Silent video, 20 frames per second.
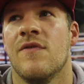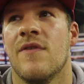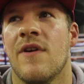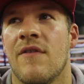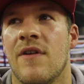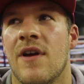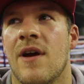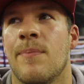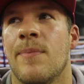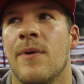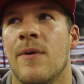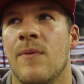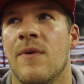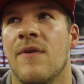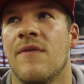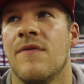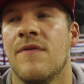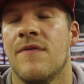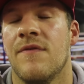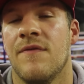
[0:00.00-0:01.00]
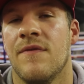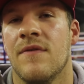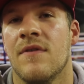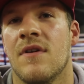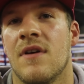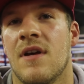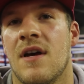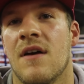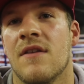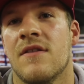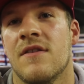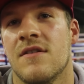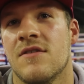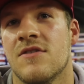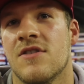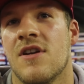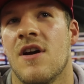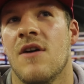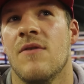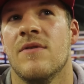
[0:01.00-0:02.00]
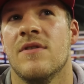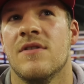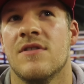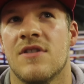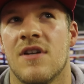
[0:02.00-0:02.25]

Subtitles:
very happy with how things are going.